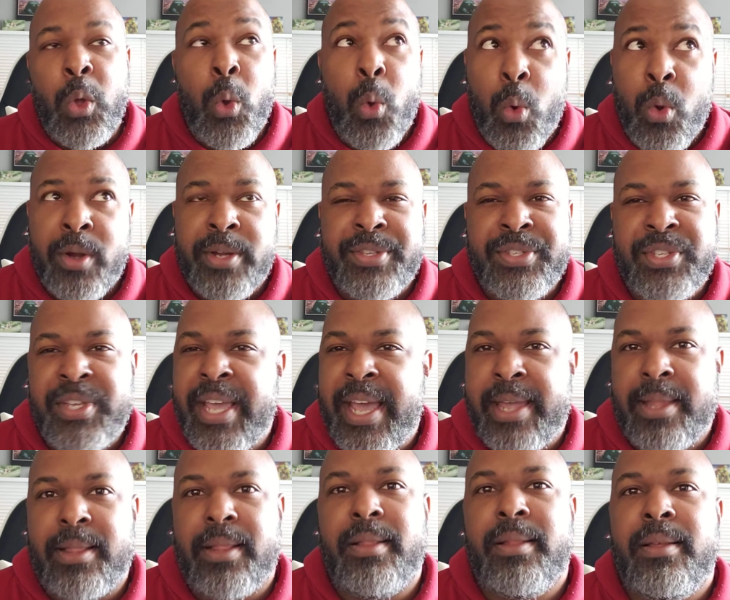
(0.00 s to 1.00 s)
or
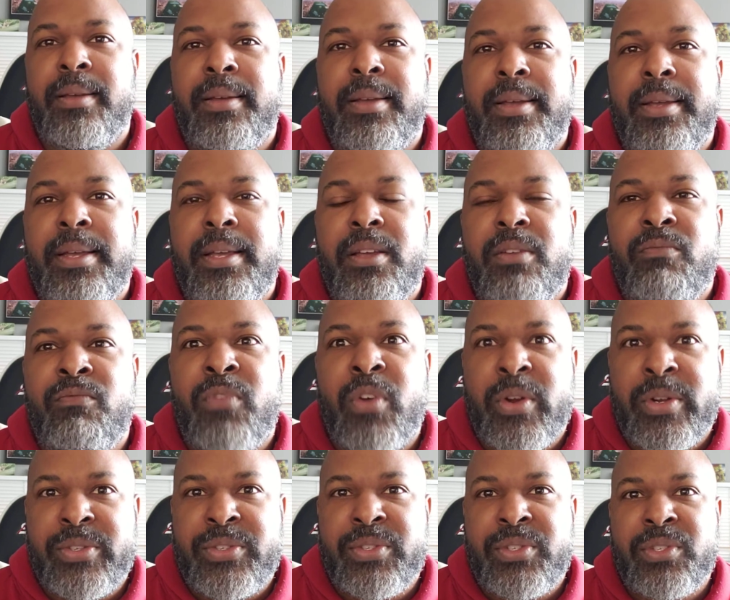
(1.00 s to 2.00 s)
Seattle
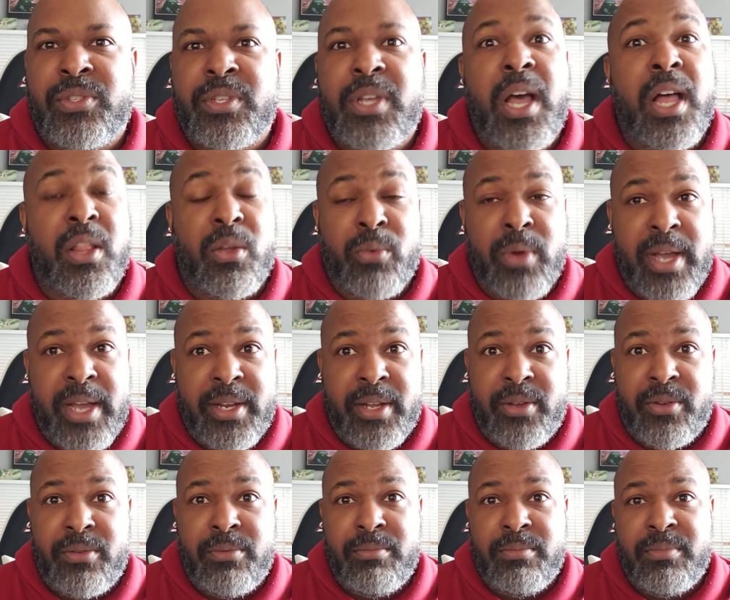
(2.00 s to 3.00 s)
versus
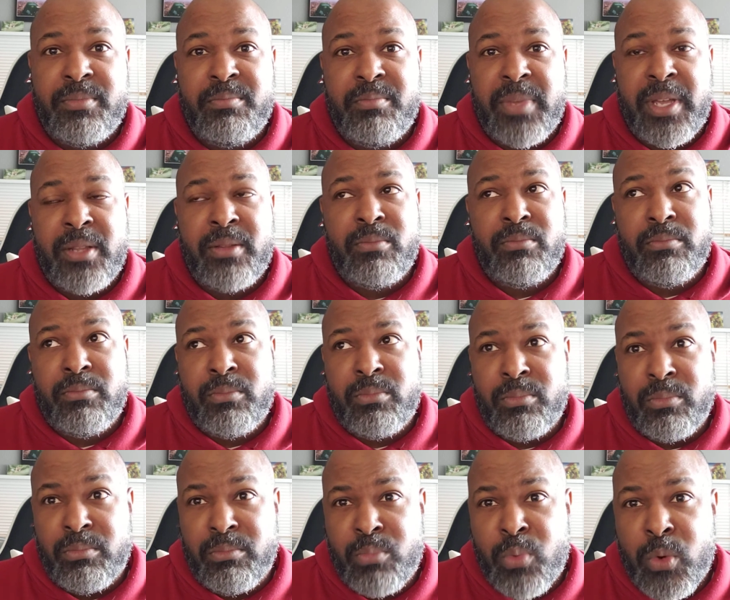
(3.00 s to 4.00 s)
Colorado. And
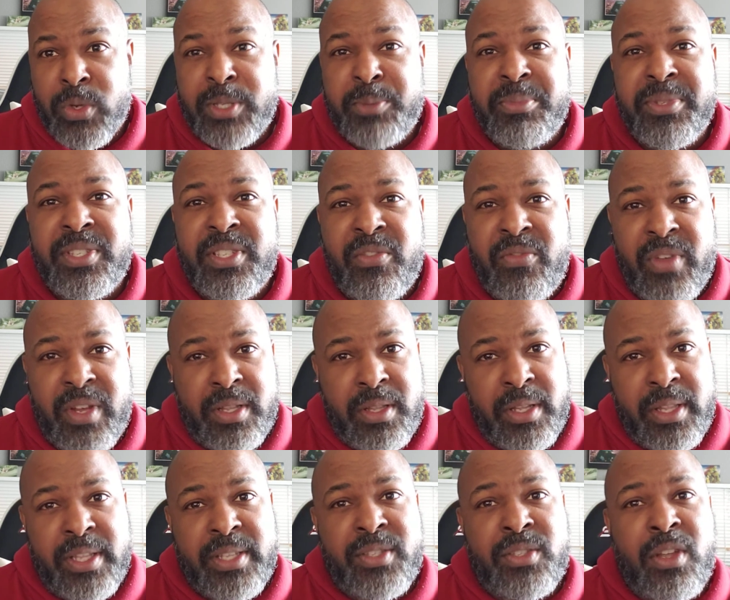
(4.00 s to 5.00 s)
more
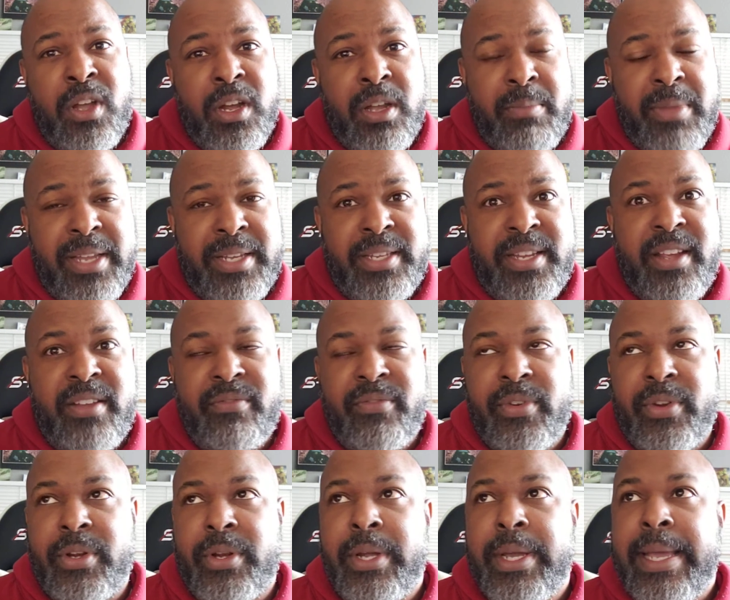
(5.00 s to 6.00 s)
specifically, let's talk about
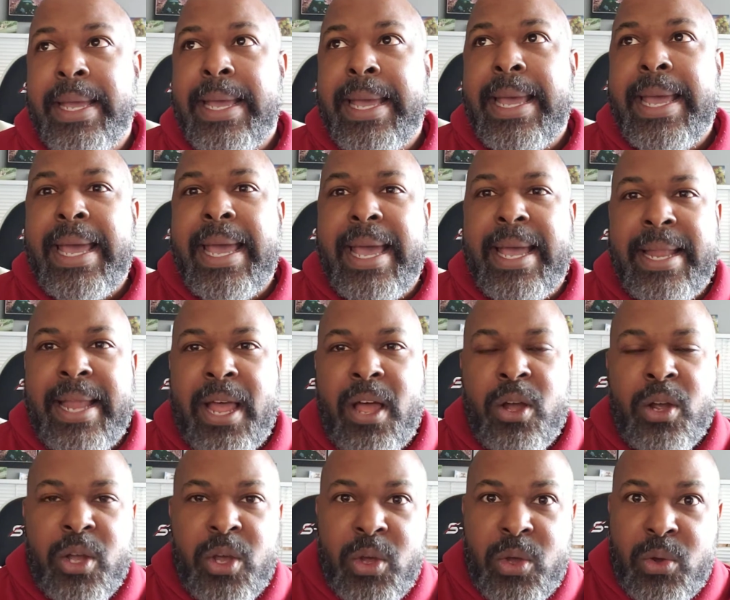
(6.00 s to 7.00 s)
Denver and
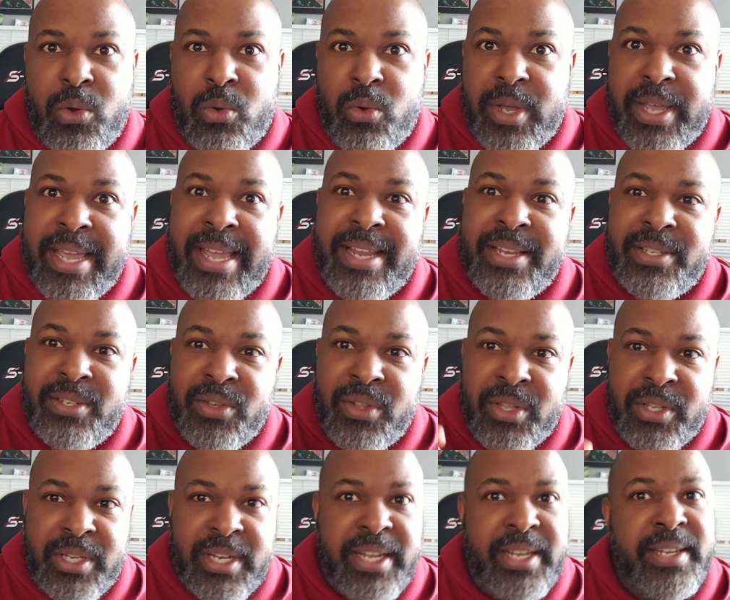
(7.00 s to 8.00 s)
I'll go into
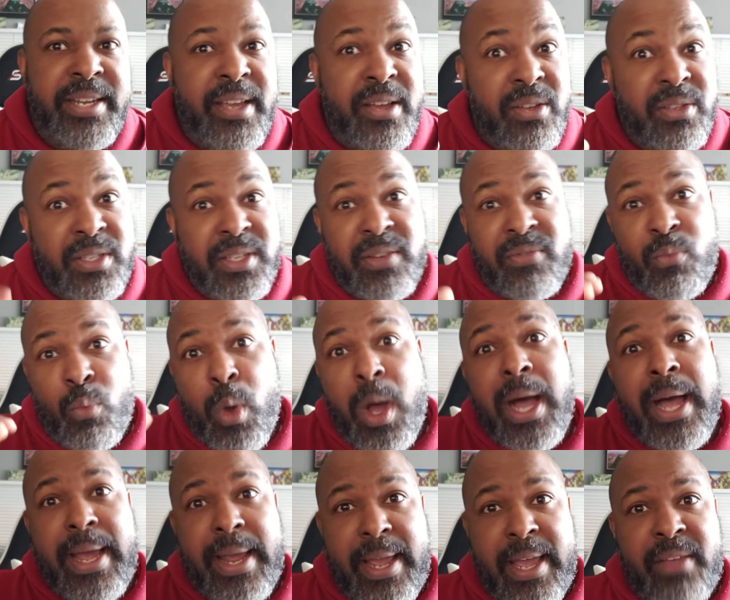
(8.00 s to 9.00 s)
the details of
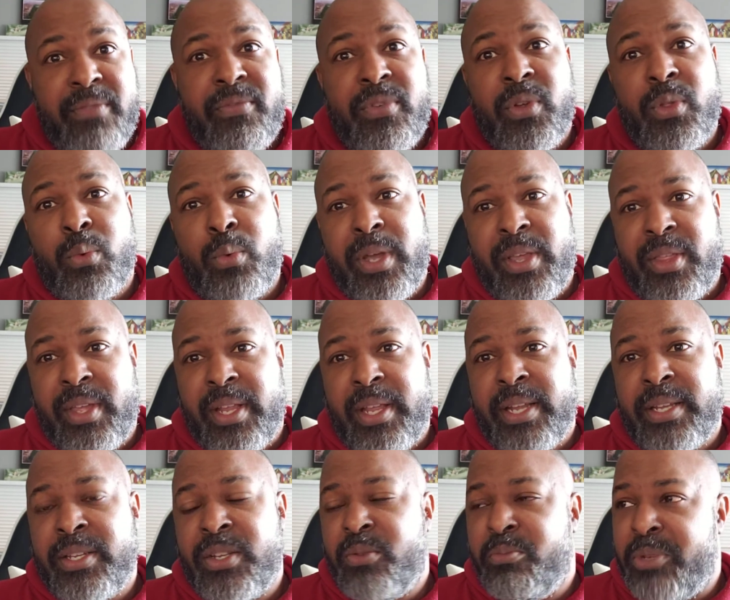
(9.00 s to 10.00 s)
why I feel the way that
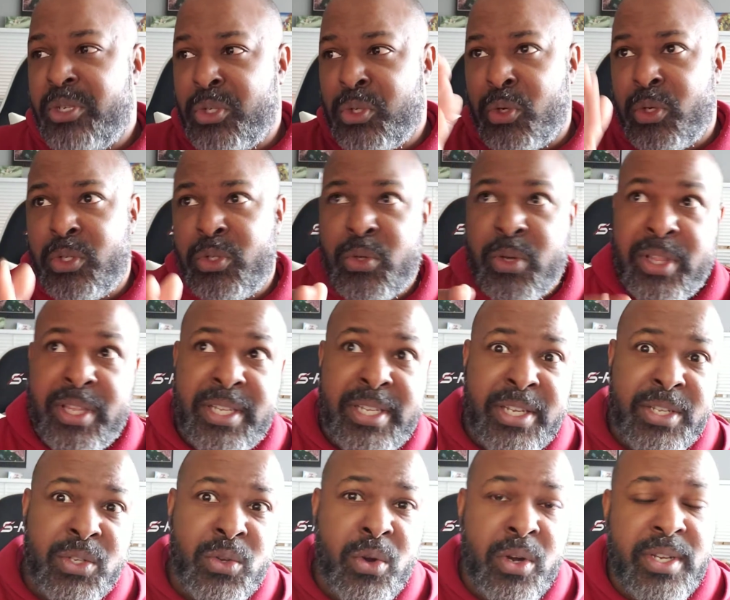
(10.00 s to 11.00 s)
I do. Be sure to join the
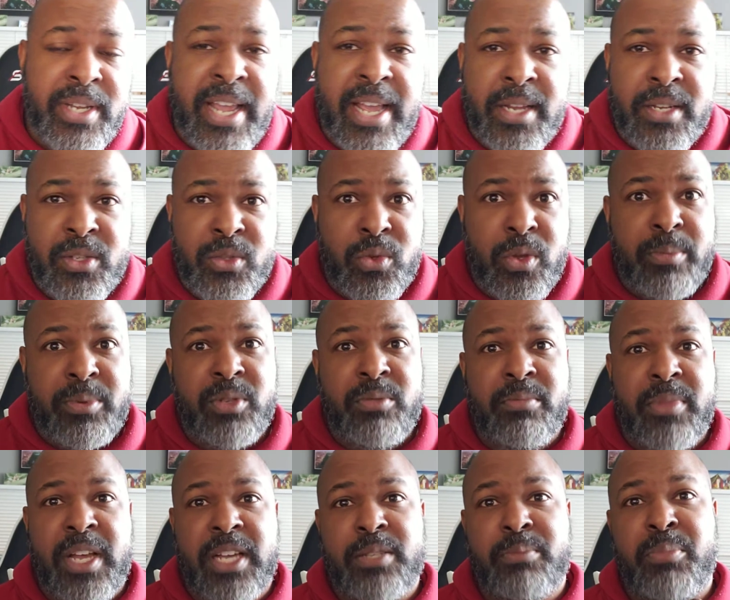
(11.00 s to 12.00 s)
Discord down in the description
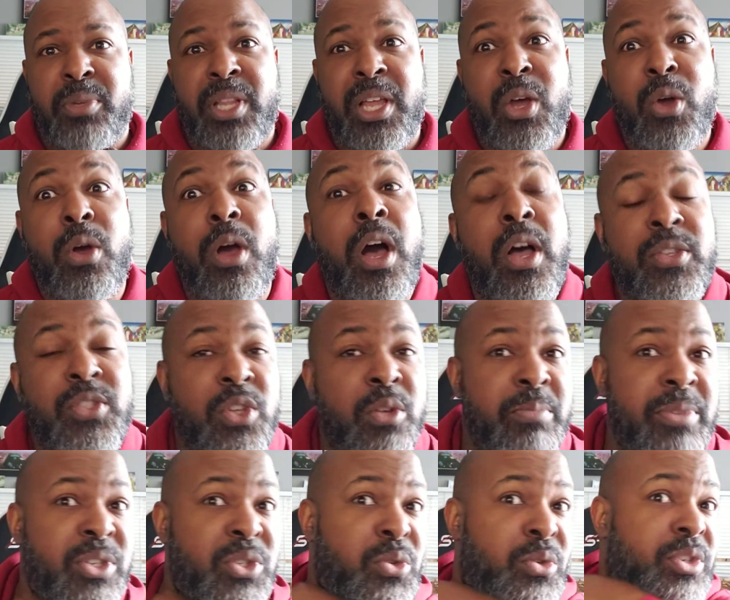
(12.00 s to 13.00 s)
box below. Also,
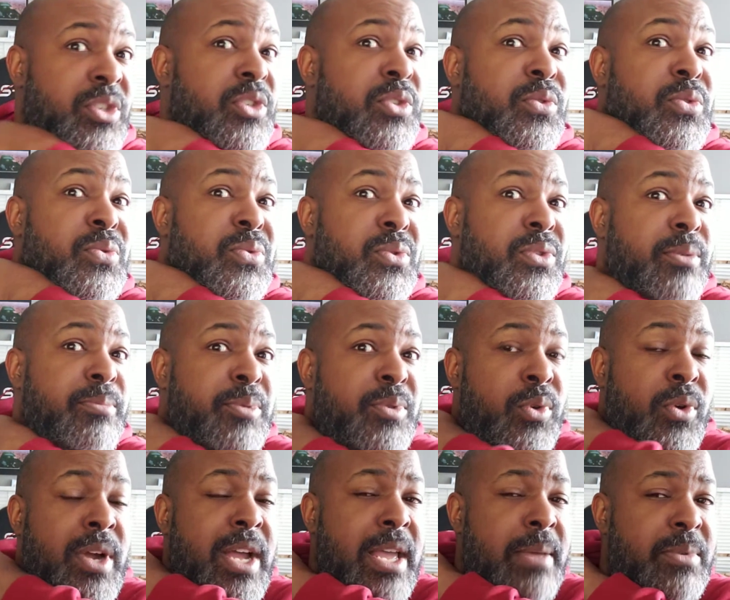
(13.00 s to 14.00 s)
be sure to
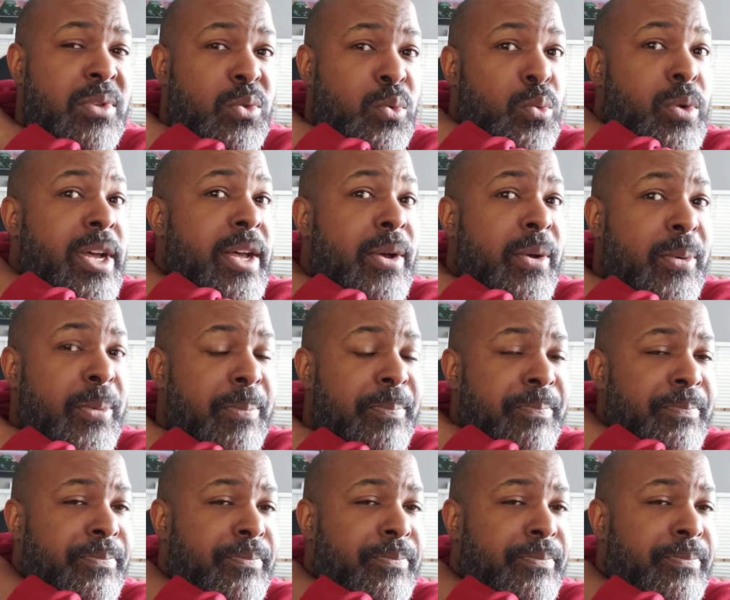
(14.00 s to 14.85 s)
subscribe as well,